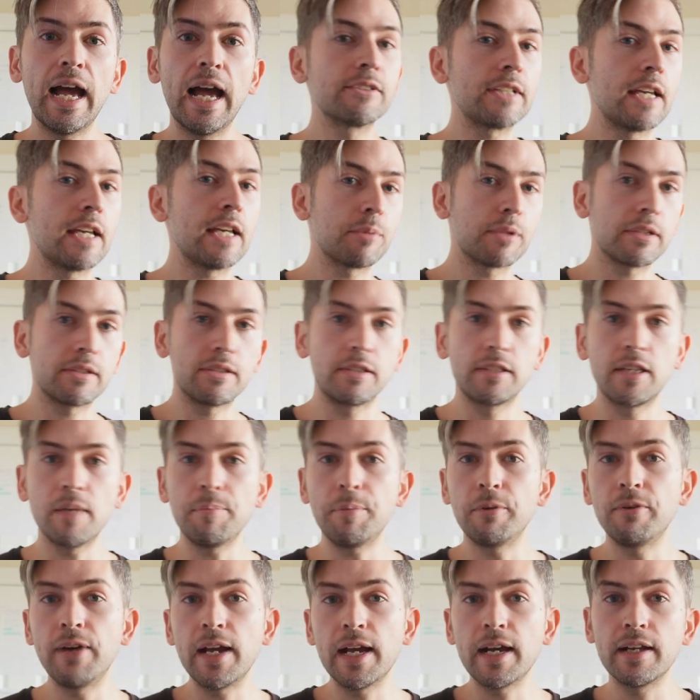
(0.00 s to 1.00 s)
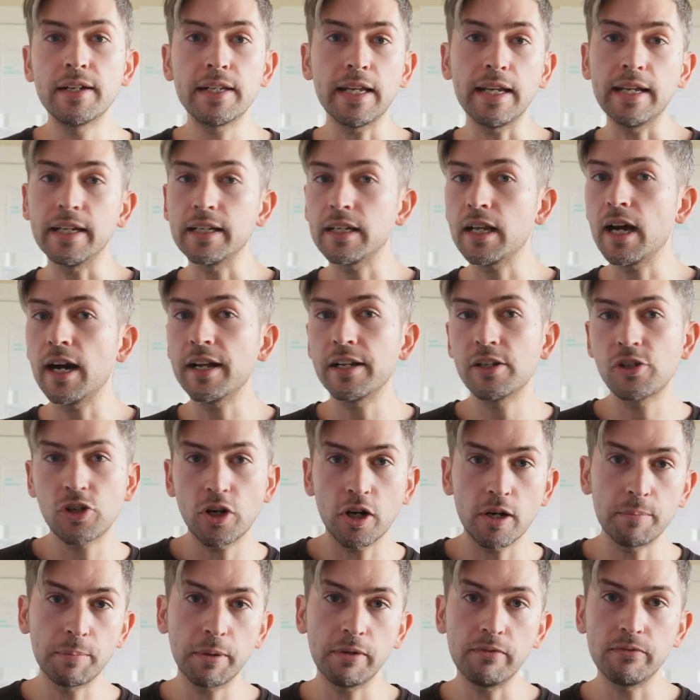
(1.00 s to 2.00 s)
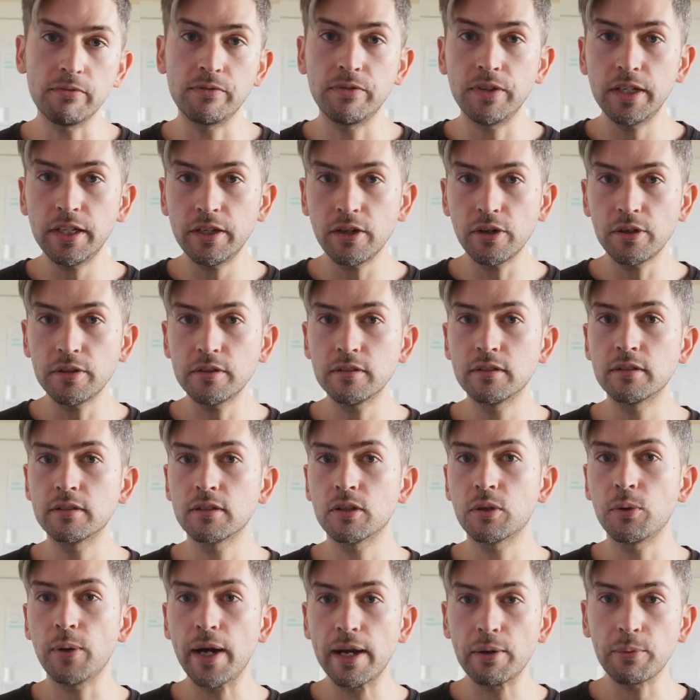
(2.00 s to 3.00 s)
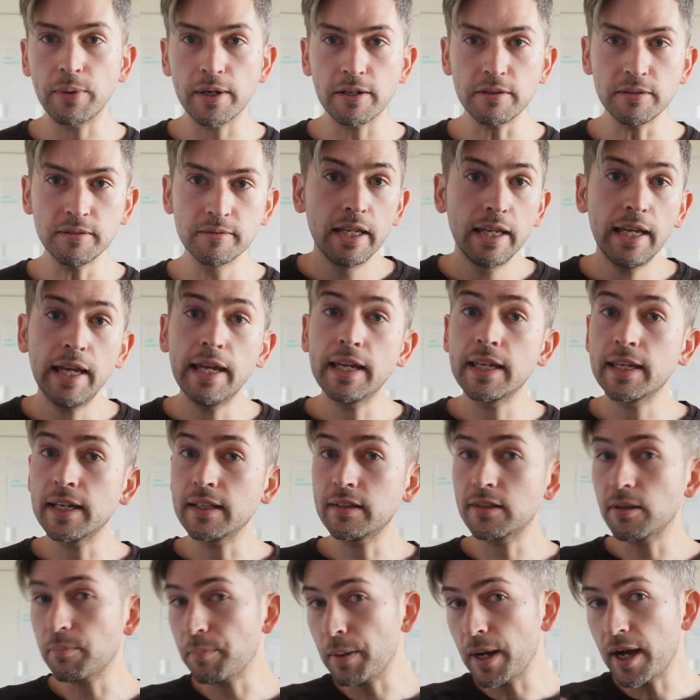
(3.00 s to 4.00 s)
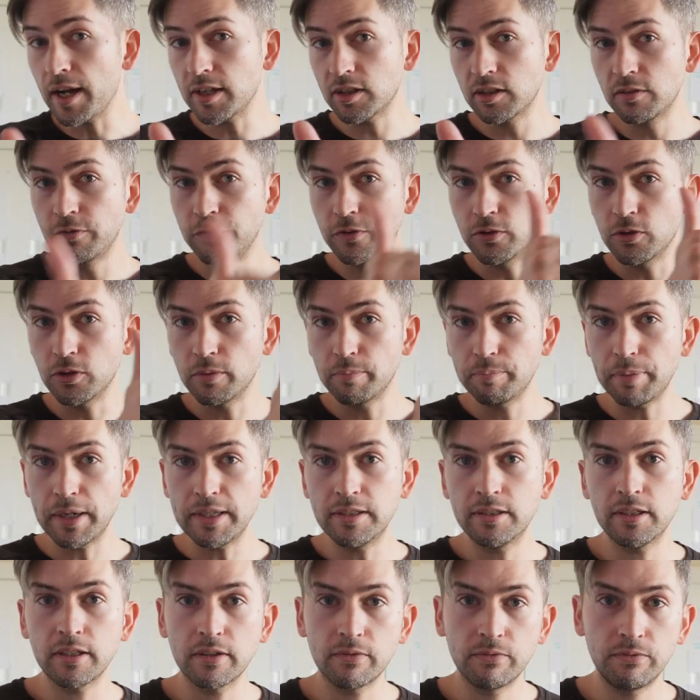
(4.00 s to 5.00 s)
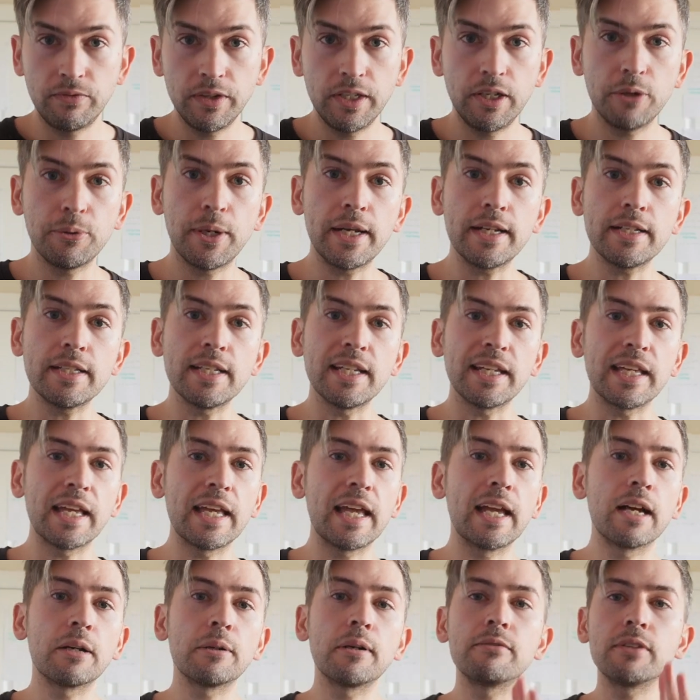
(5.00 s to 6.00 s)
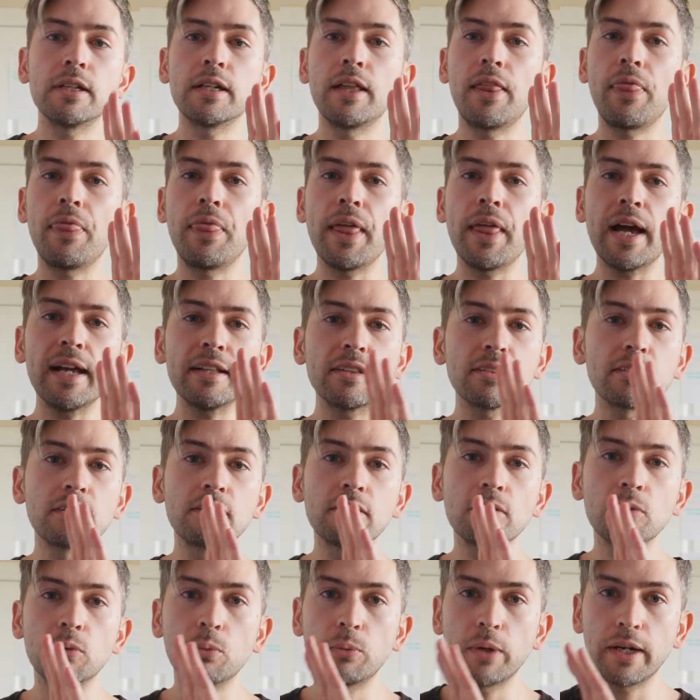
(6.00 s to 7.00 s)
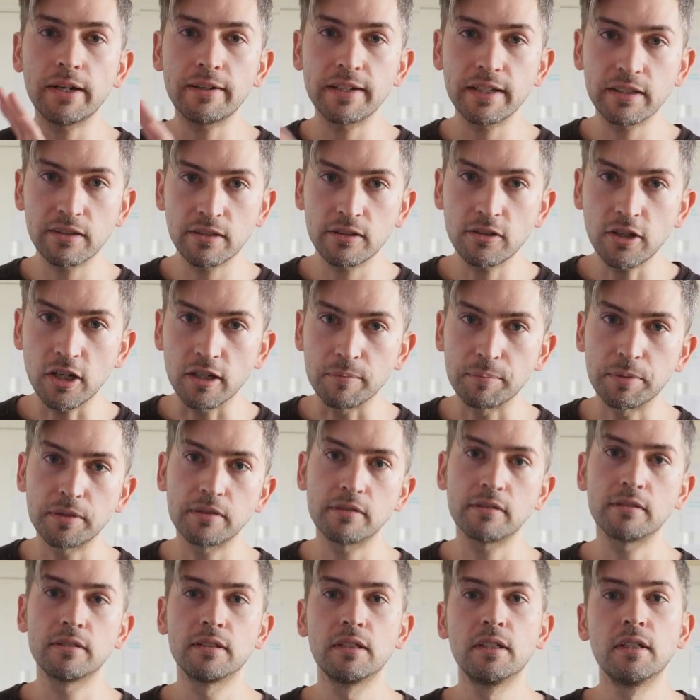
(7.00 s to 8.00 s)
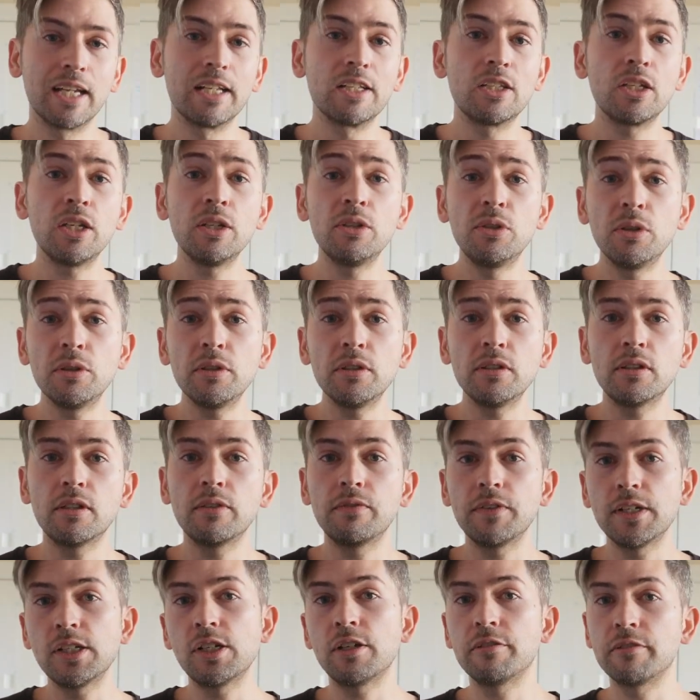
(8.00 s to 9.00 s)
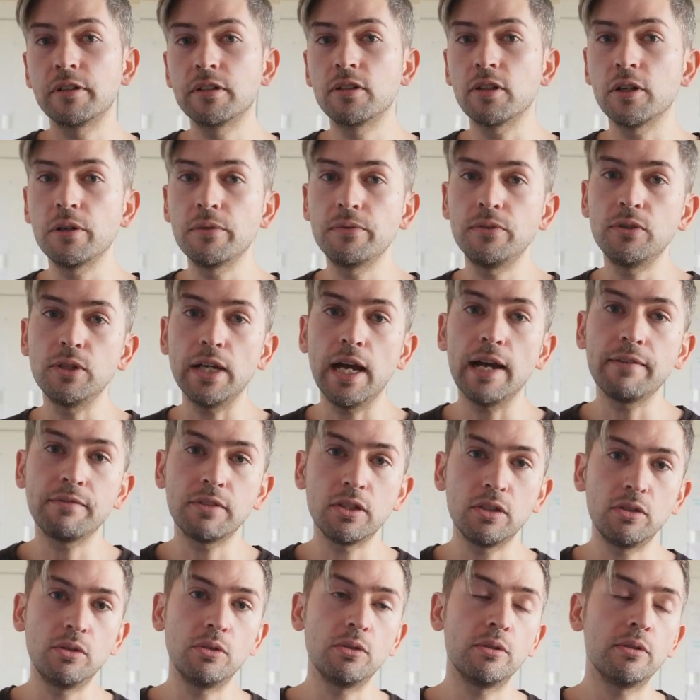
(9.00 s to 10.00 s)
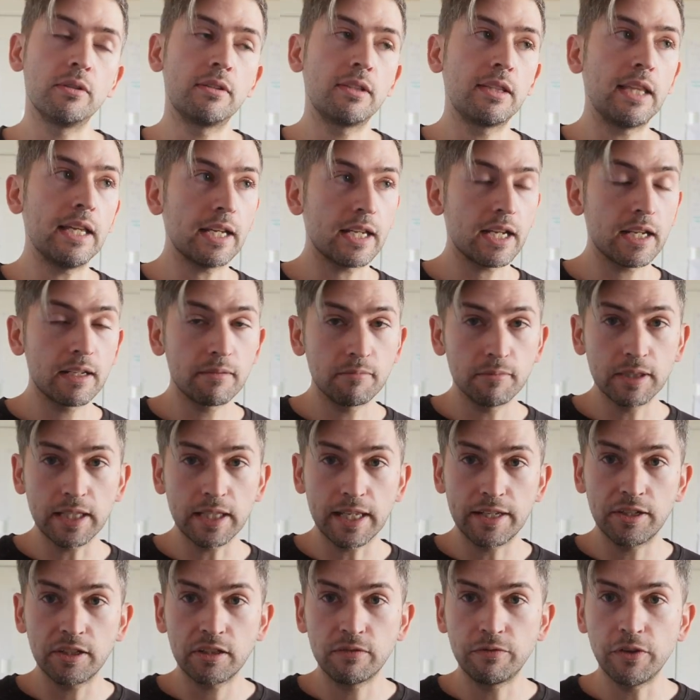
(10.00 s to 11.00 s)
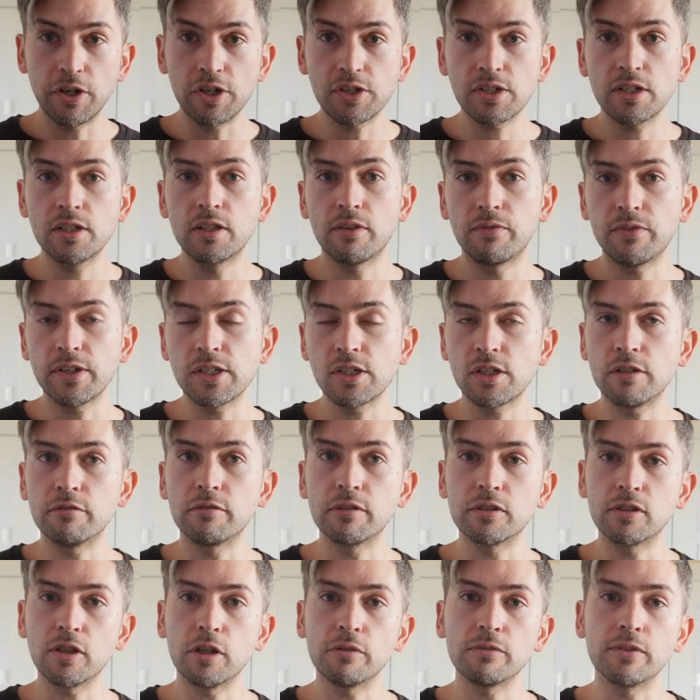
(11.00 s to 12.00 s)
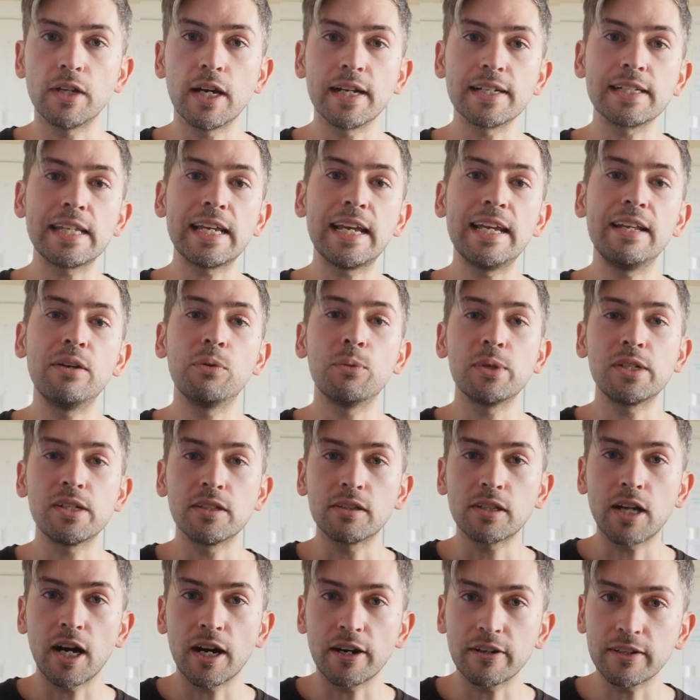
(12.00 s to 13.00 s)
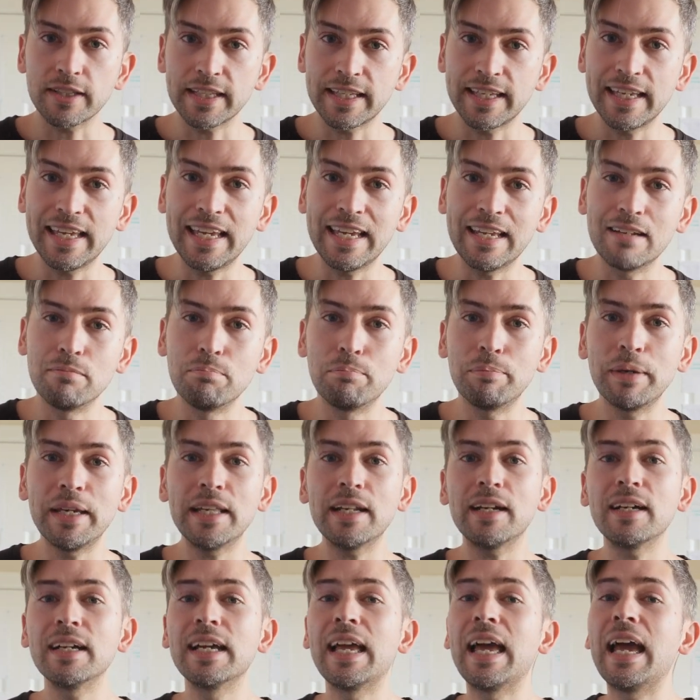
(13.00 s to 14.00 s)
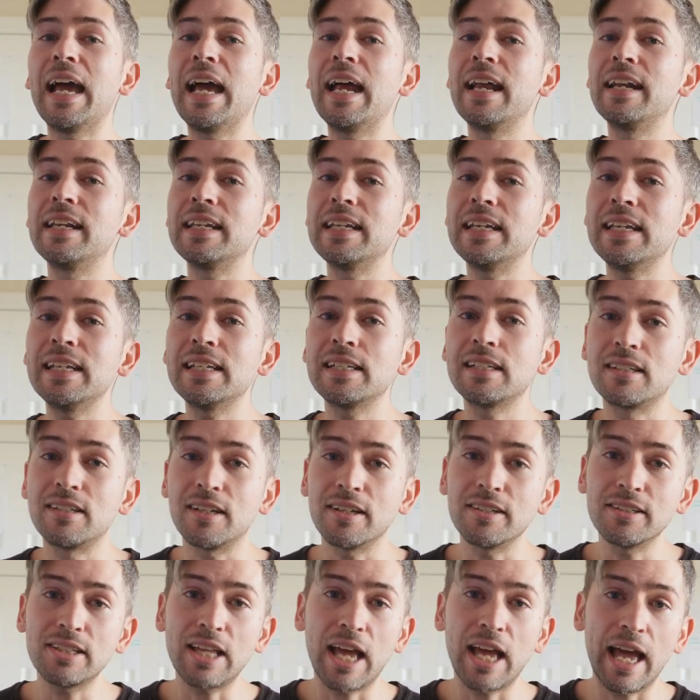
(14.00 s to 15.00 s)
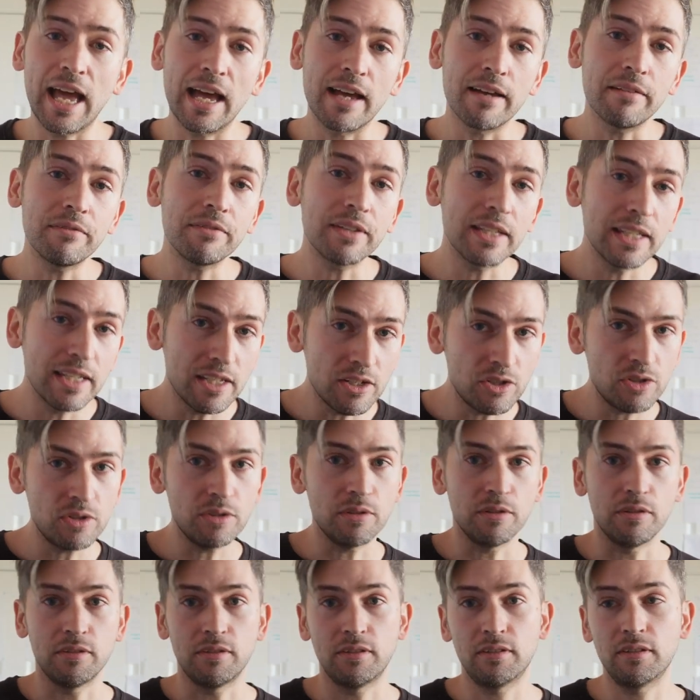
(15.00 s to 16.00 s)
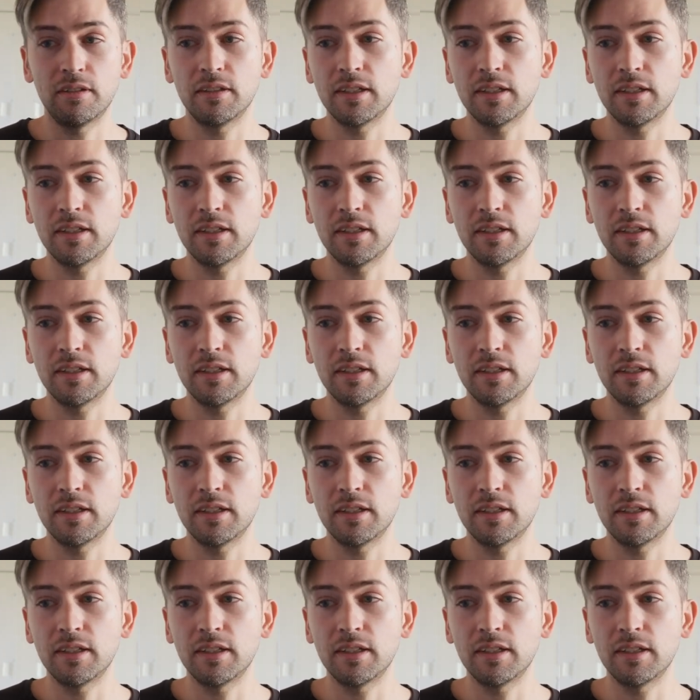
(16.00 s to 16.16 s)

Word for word: I was able to skip around and cut and chop videos quite well. It gets a pass for basic video editing, however, that's where it stops. To use DaVinci Resolve, you have to use their latest version, DaVinci Resolve 19, which is currently in beta, and it does have issues.